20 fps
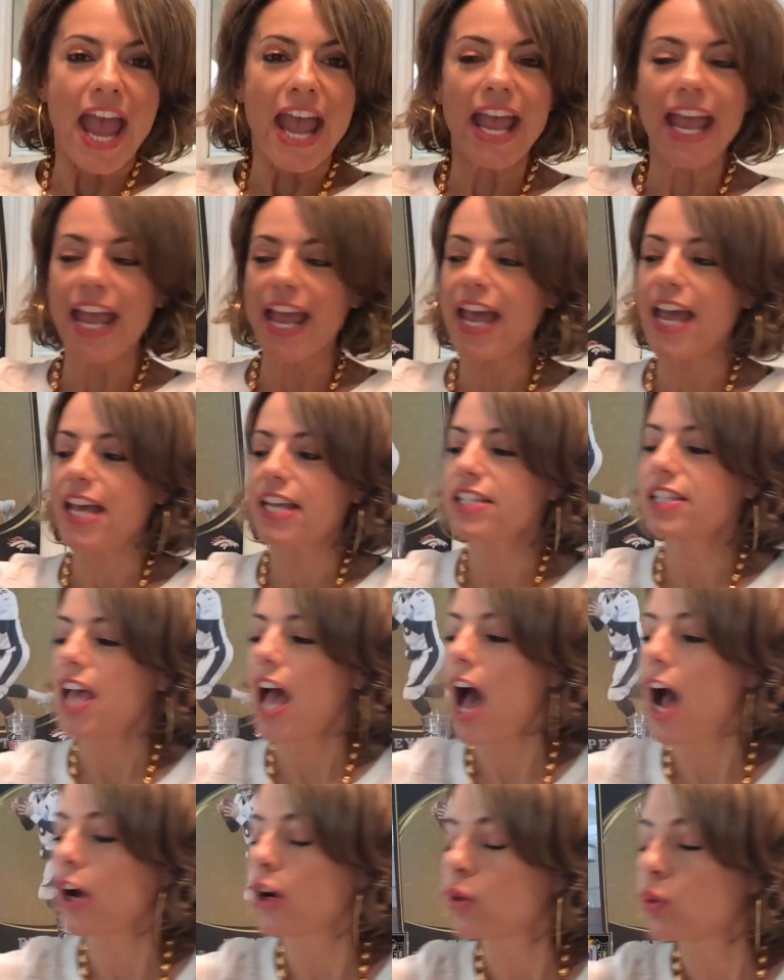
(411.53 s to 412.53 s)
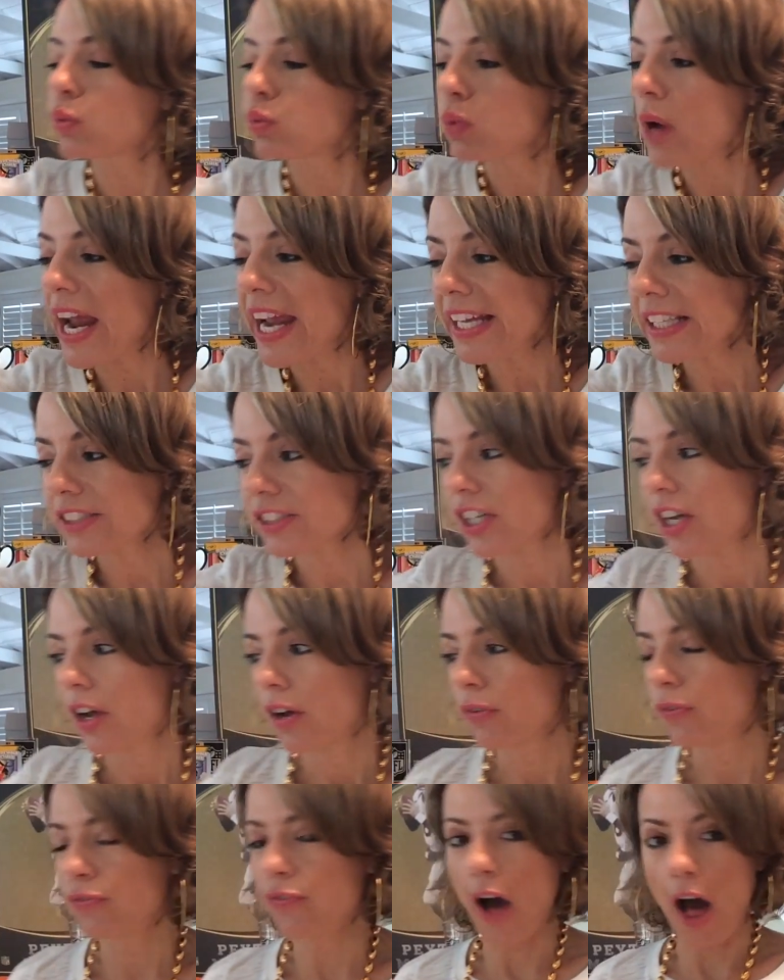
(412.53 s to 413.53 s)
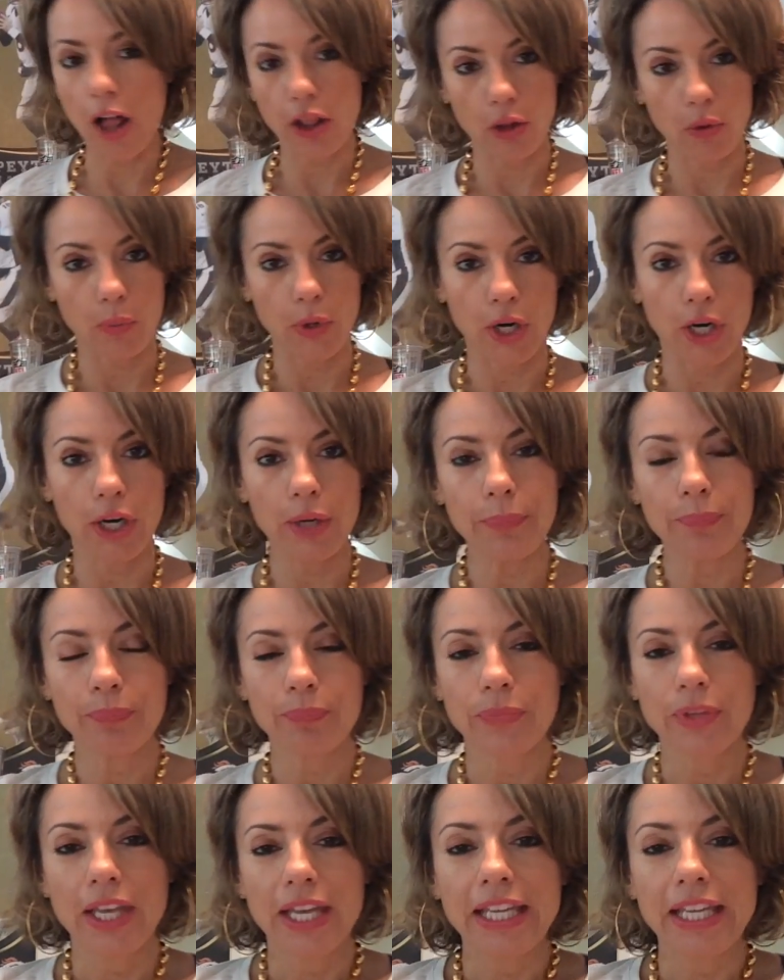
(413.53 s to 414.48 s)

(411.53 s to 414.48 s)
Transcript: is a great follower.